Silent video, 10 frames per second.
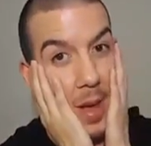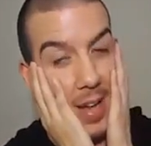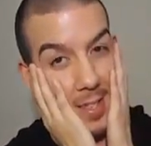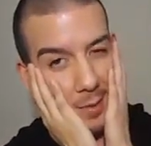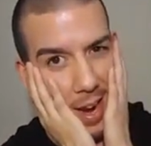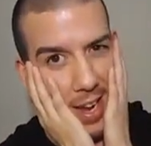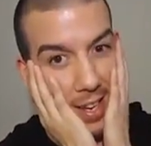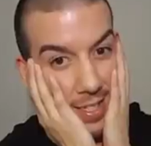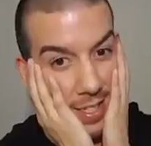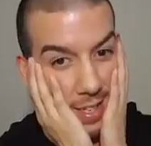Patton
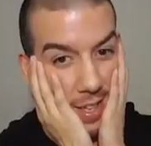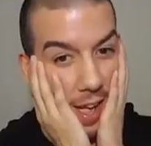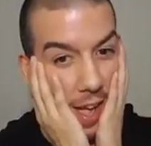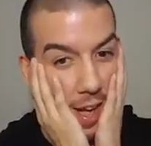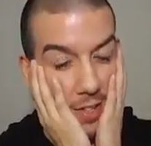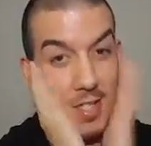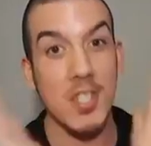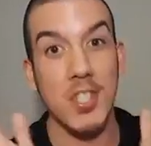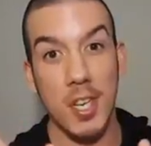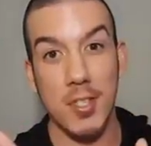Rikus is in the house.
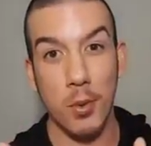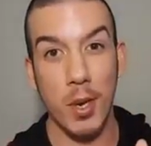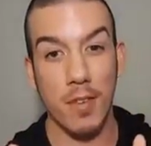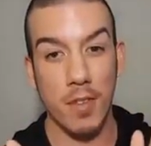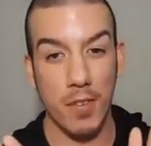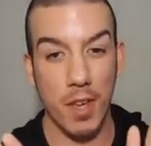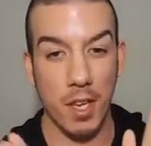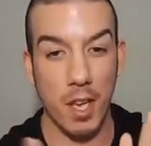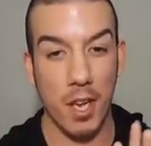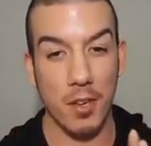She's the queen of the
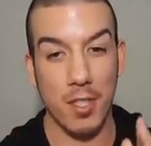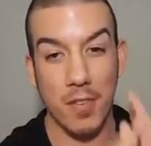videos.